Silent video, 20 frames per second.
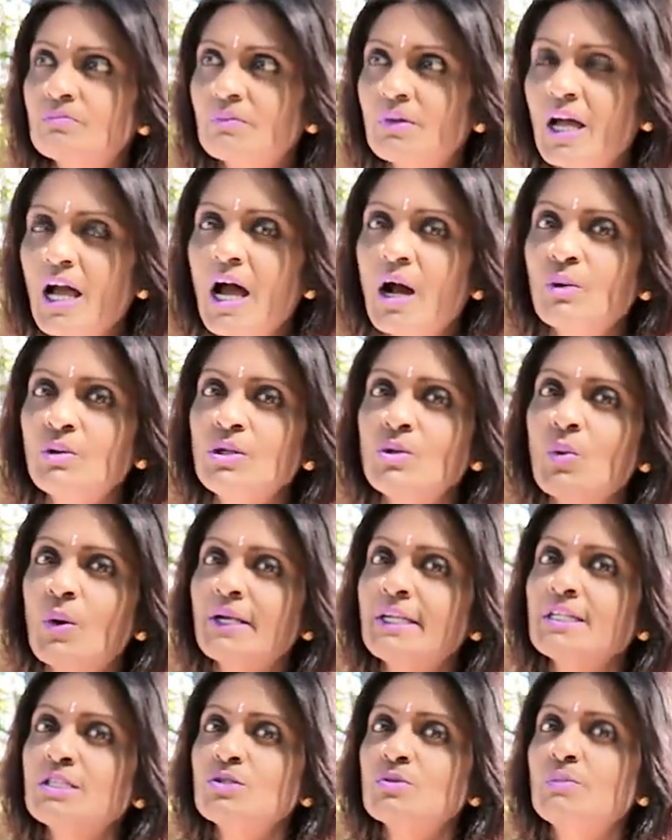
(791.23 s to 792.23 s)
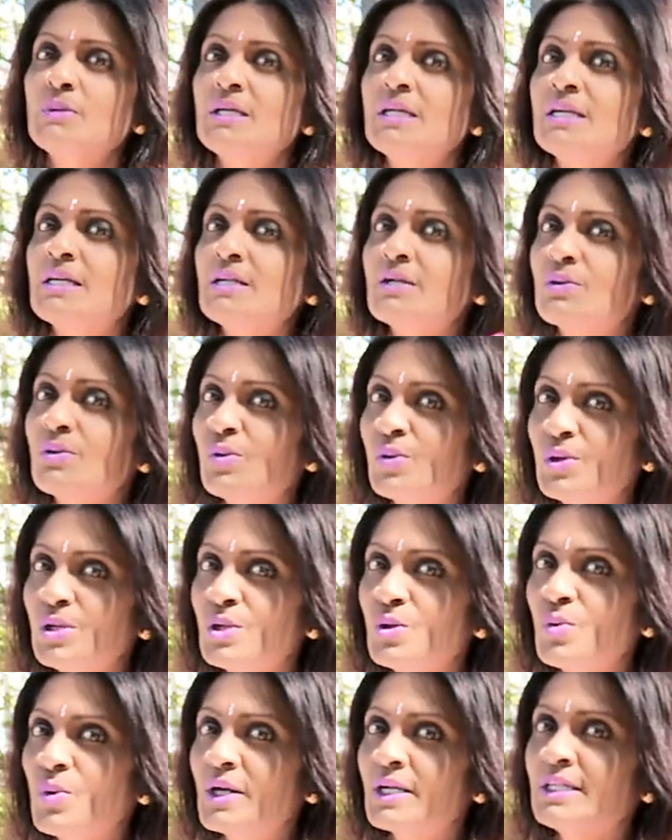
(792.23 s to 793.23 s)
how you want it to be and who
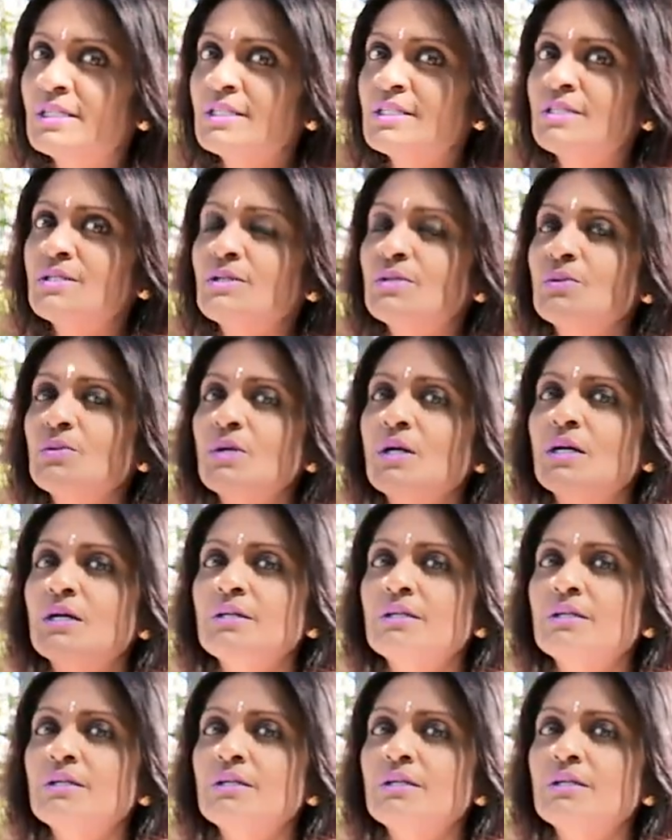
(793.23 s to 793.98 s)
you want it to,